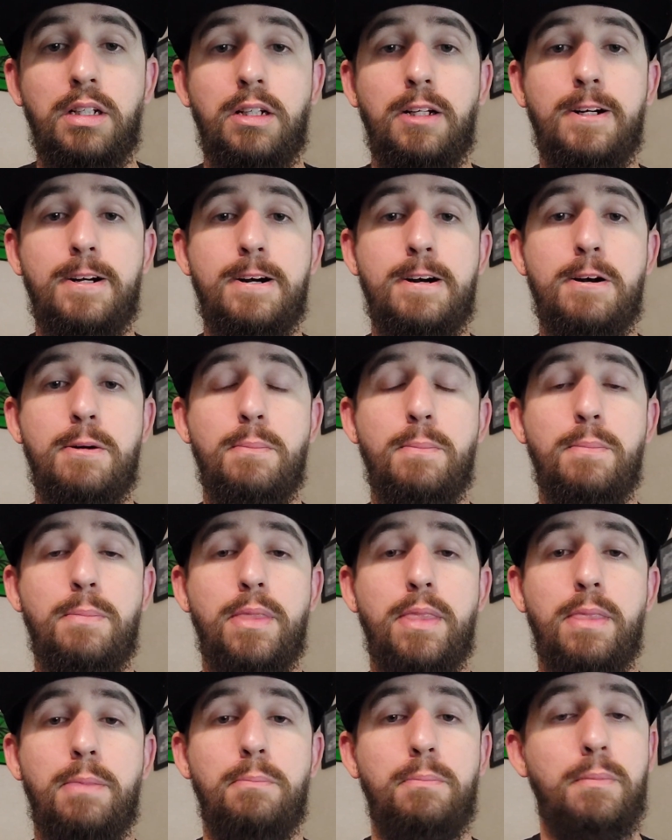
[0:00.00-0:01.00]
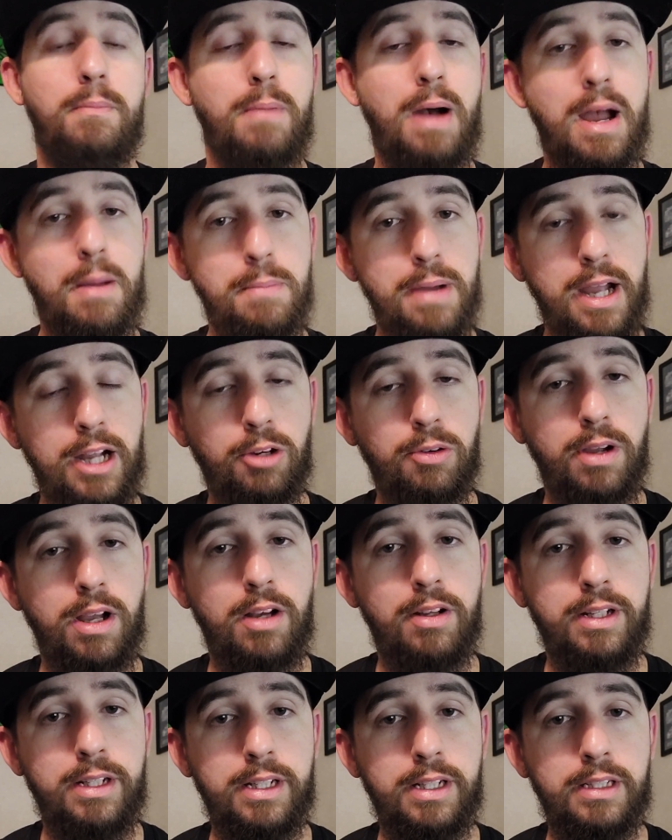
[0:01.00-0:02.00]
My
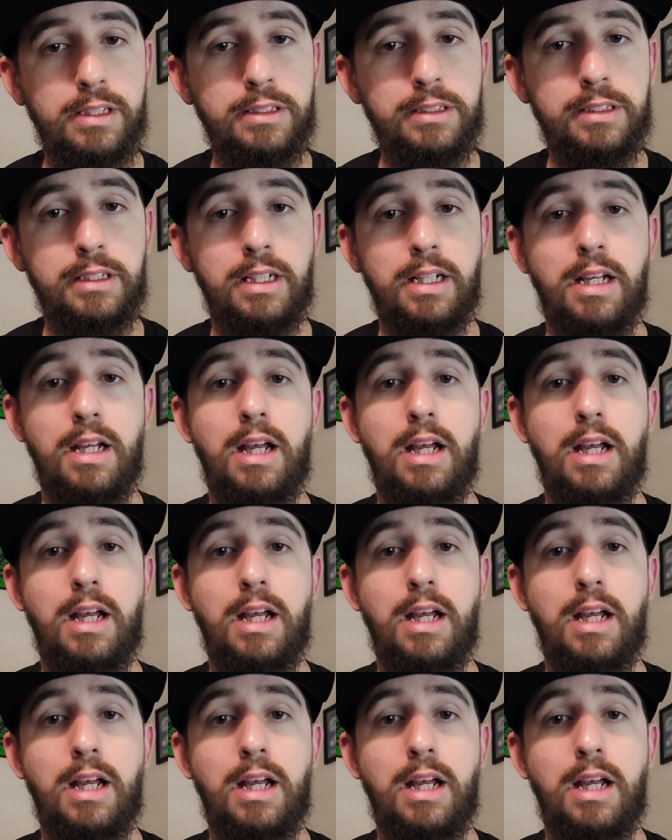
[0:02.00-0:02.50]
background is